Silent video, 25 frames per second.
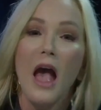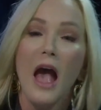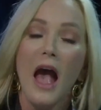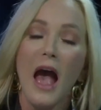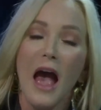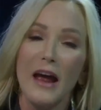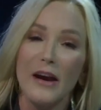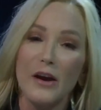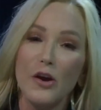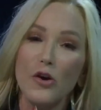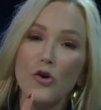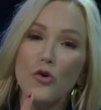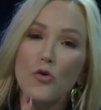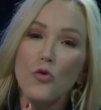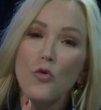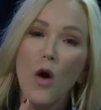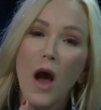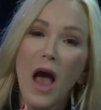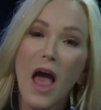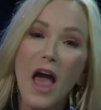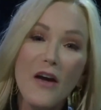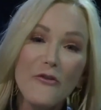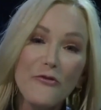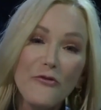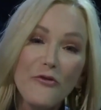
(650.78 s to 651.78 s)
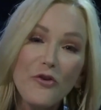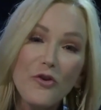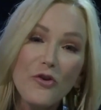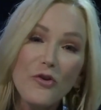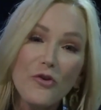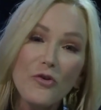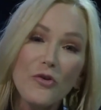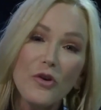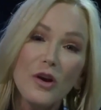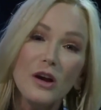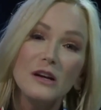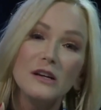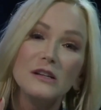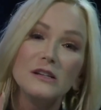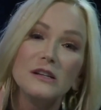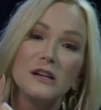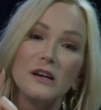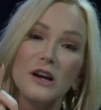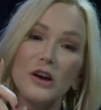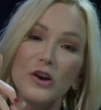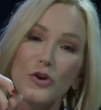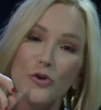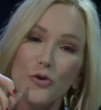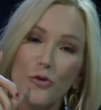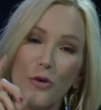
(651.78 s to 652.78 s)
And whoever
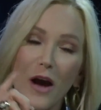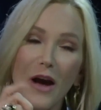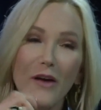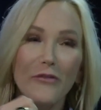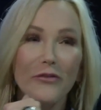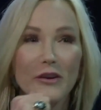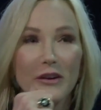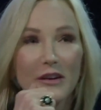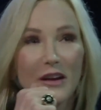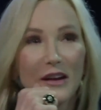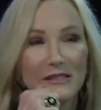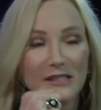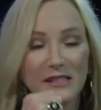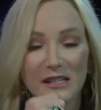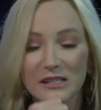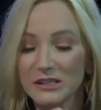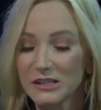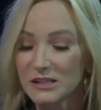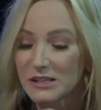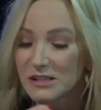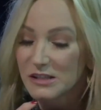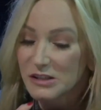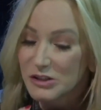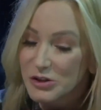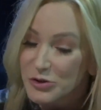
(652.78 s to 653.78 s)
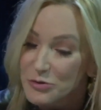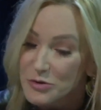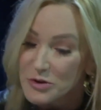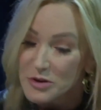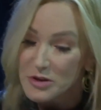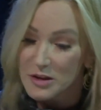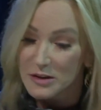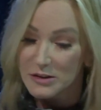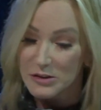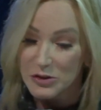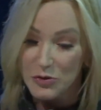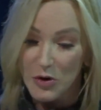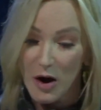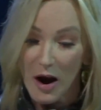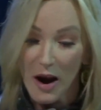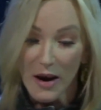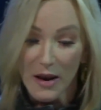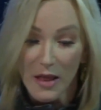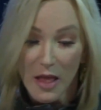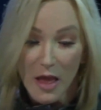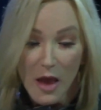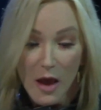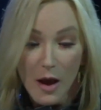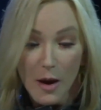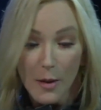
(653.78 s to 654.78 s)
doesn't just steward this right,
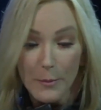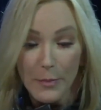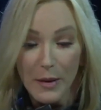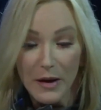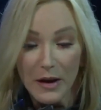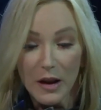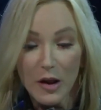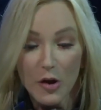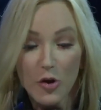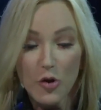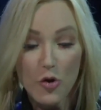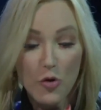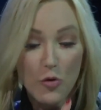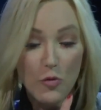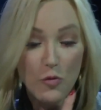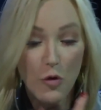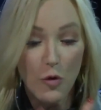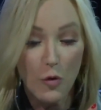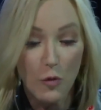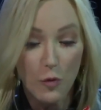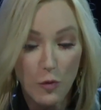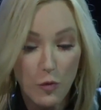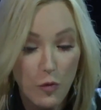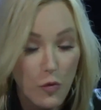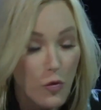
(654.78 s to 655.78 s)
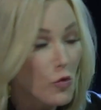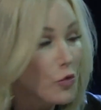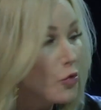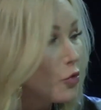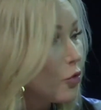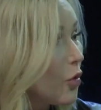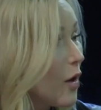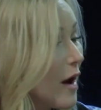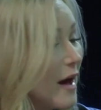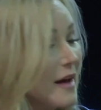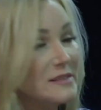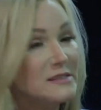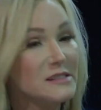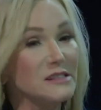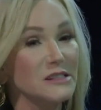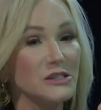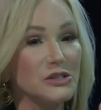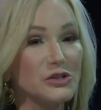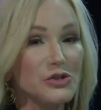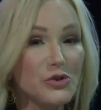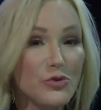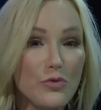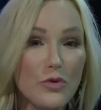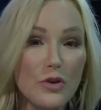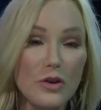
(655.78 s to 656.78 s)
but who will rule and
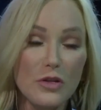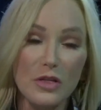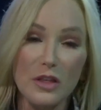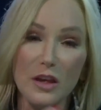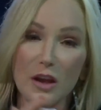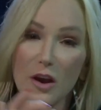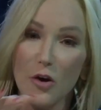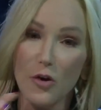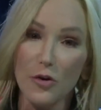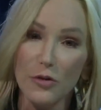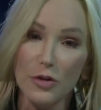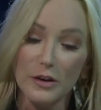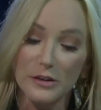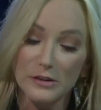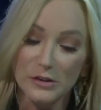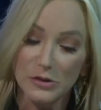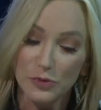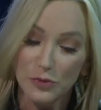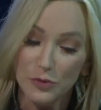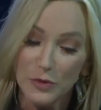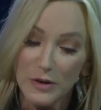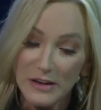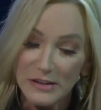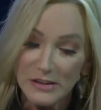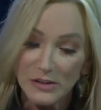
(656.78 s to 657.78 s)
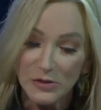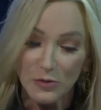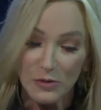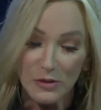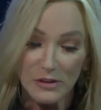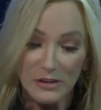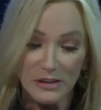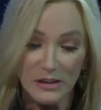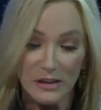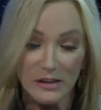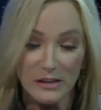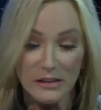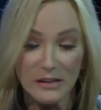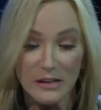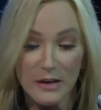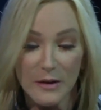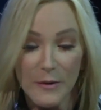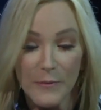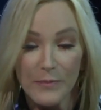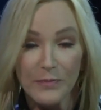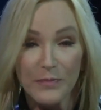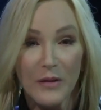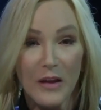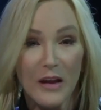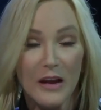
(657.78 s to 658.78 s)
steward the earth's resources
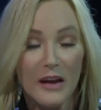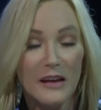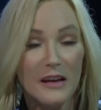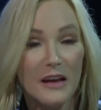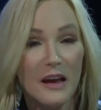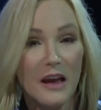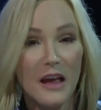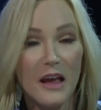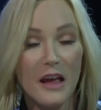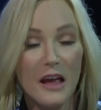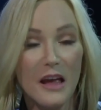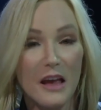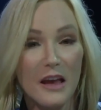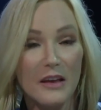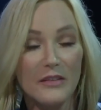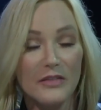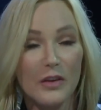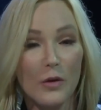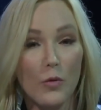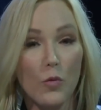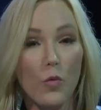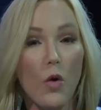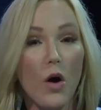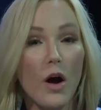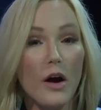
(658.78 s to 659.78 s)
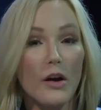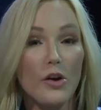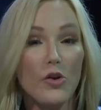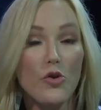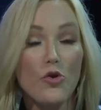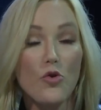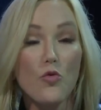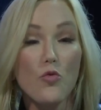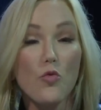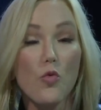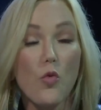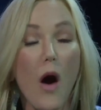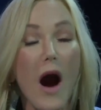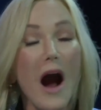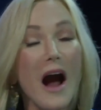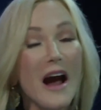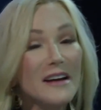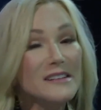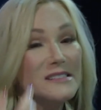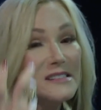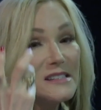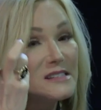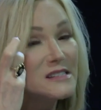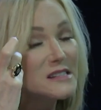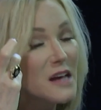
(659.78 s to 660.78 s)
is the one who
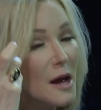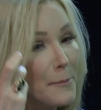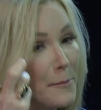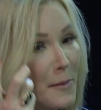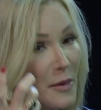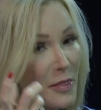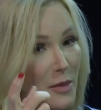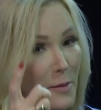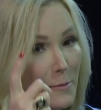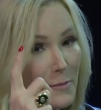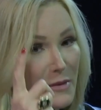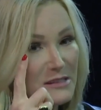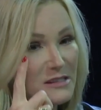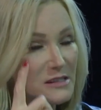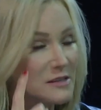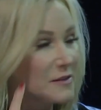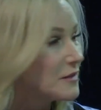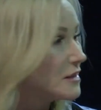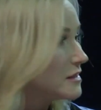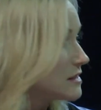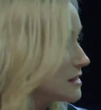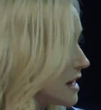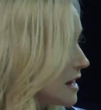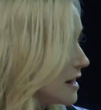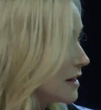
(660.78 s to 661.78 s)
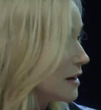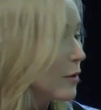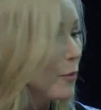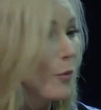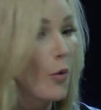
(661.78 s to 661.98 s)
rises up in the midst of this kingdom